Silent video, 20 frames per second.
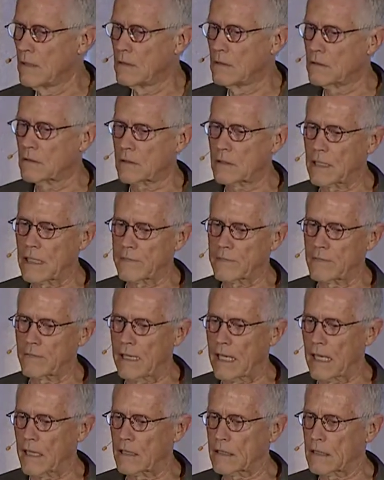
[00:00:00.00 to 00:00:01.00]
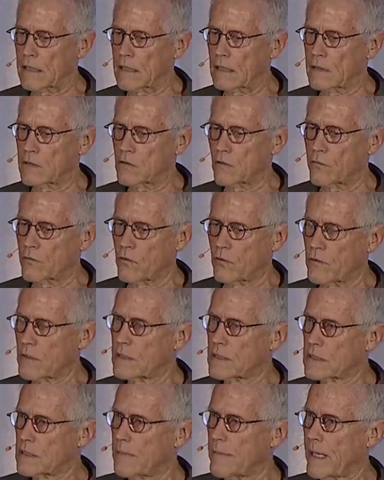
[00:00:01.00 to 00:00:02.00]
you know, climate reality and so forth
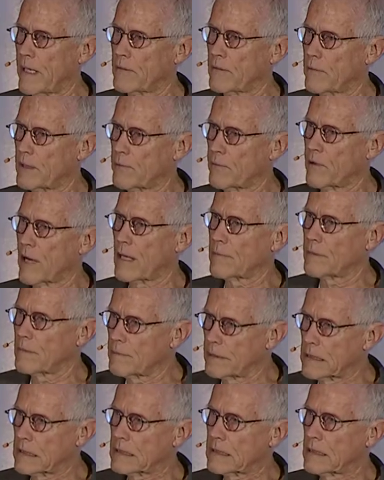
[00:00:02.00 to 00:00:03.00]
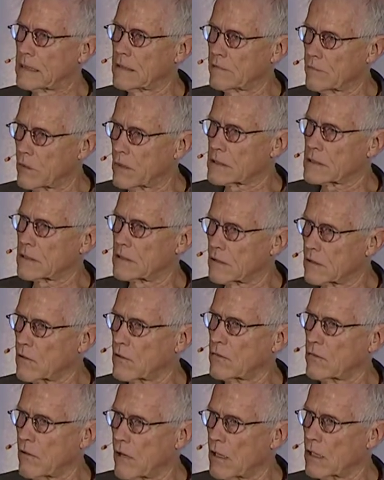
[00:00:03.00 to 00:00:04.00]
is about the probability of what's going to go
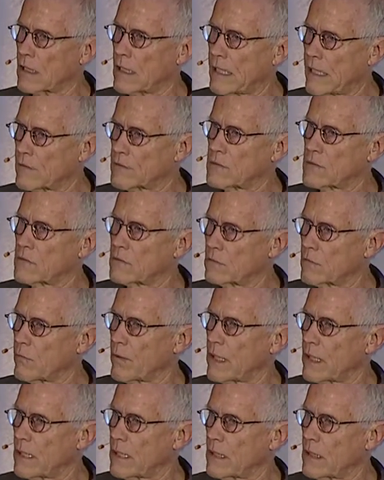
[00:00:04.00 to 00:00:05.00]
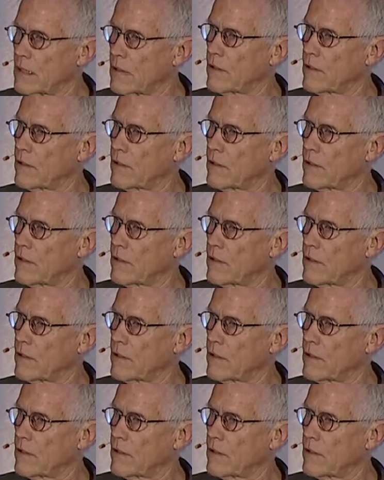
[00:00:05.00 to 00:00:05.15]
wrong and how soon when,